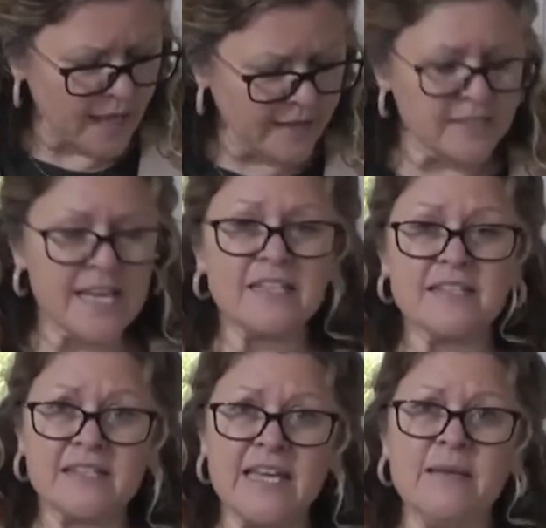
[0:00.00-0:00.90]
And it
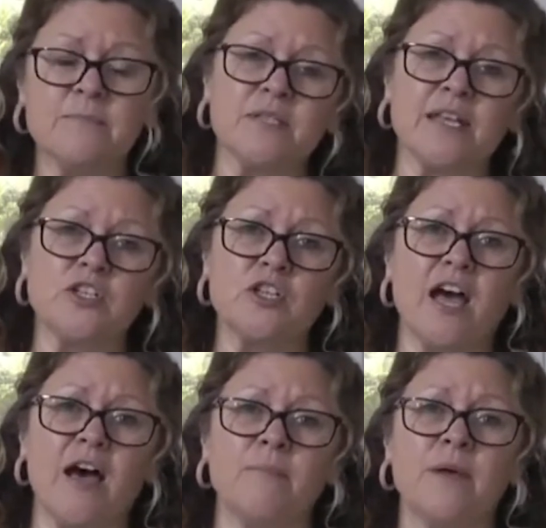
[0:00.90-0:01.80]
seems that
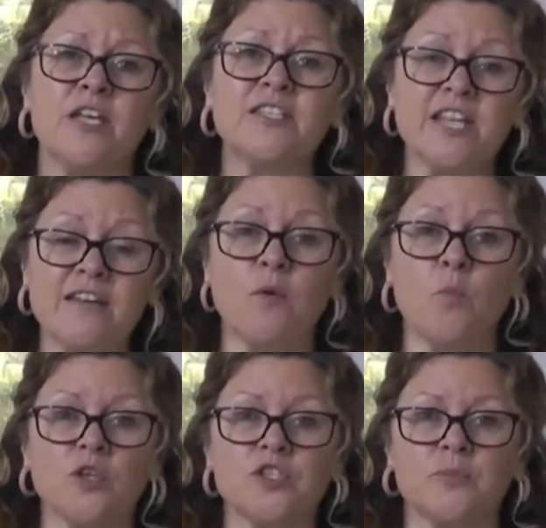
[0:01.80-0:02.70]

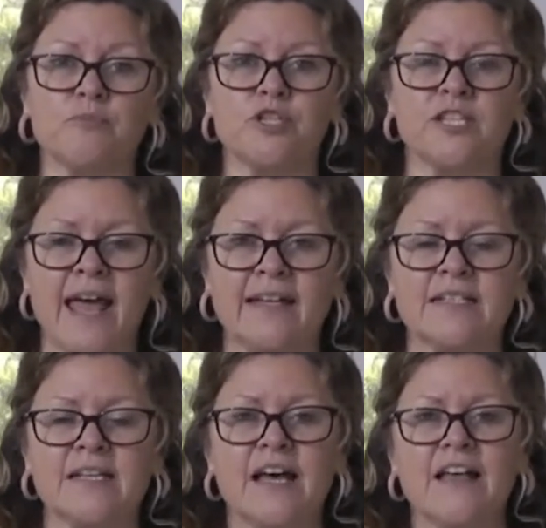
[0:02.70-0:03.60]
Stephen wants to
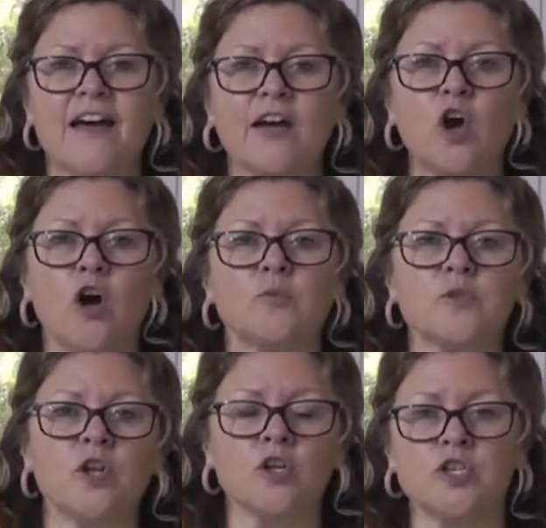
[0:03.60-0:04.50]
present that God
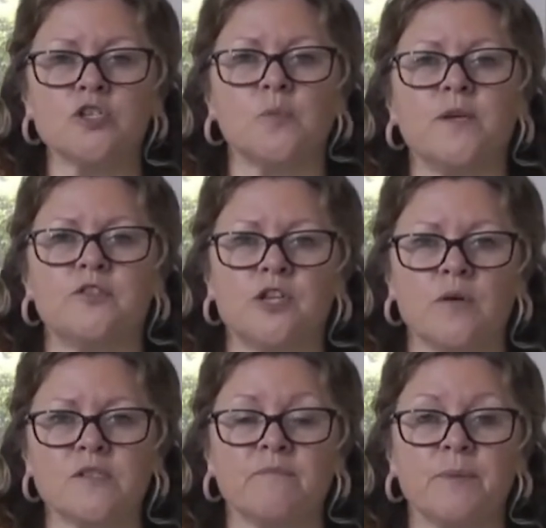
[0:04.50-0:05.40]
was not just with
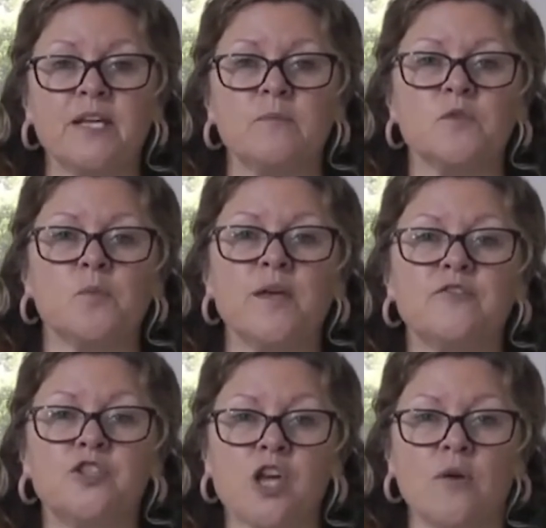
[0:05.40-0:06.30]
Joseph, but he was
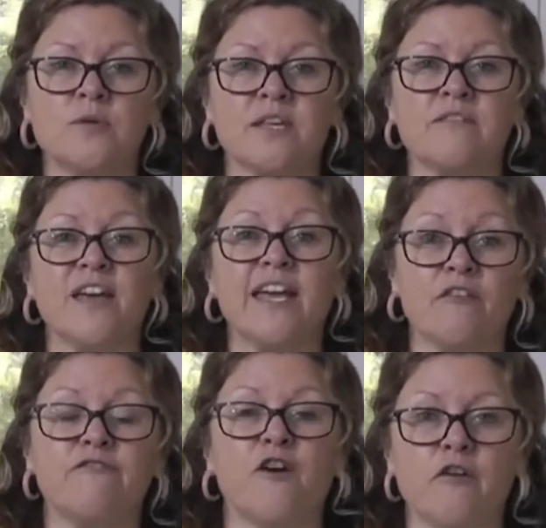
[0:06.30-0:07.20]
with Joseph in
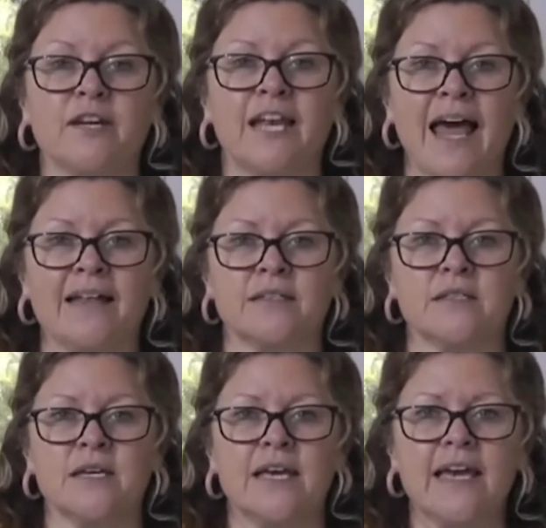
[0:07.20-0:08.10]
a foreign
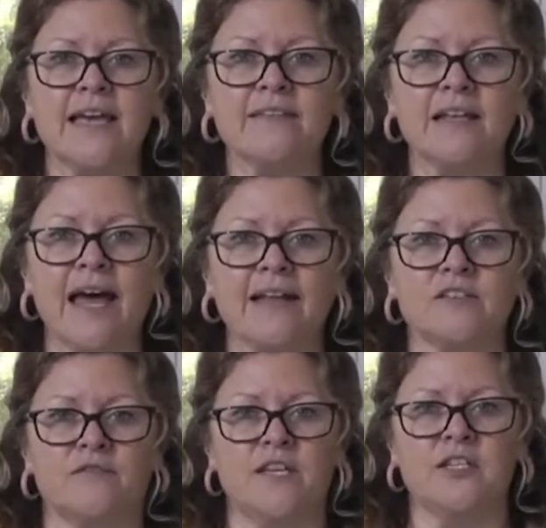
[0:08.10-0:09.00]
land, in the
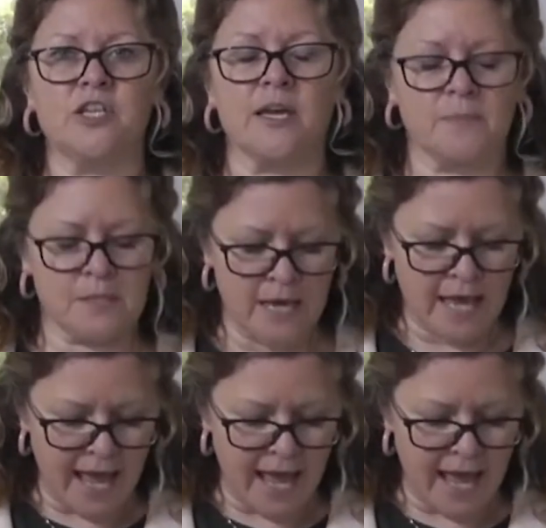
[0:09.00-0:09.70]
land of Egypt.